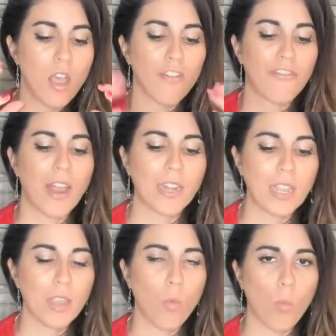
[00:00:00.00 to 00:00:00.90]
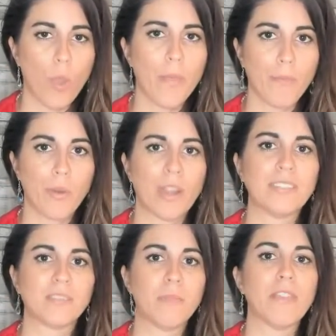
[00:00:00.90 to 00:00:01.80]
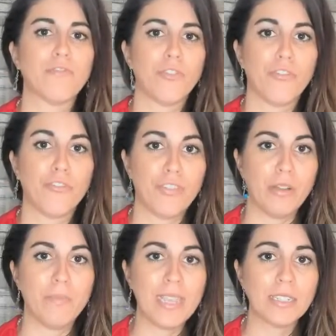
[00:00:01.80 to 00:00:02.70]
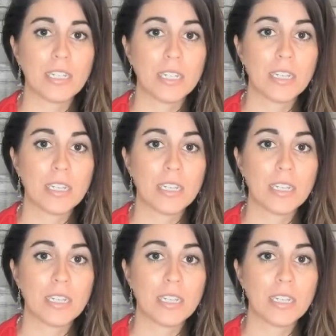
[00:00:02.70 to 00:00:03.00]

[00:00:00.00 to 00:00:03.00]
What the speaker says: finding what brings me fulfillment